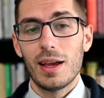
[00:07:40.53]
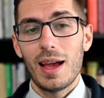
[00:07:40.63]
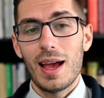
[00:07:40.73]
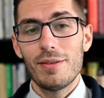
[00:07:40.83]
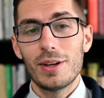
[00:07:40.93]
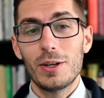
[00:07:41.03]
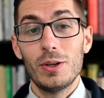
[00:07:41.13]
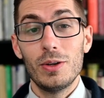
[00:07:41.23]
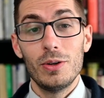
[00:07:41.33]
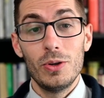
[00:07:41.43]
having
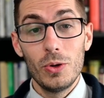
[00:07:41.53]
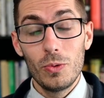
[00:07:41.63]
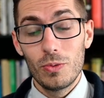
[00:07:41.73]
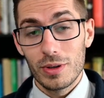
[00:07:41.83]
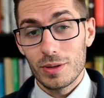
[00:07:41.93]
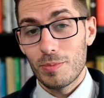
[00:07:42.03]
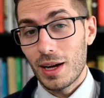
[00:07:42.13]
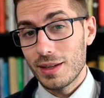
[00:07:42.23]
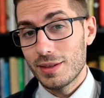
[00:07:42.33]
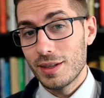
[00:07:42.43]
new
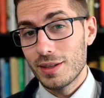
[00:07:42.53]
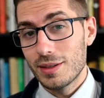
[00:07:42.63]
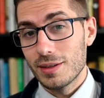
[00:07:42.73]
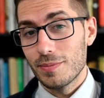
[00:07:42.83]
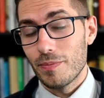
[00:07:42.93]
responses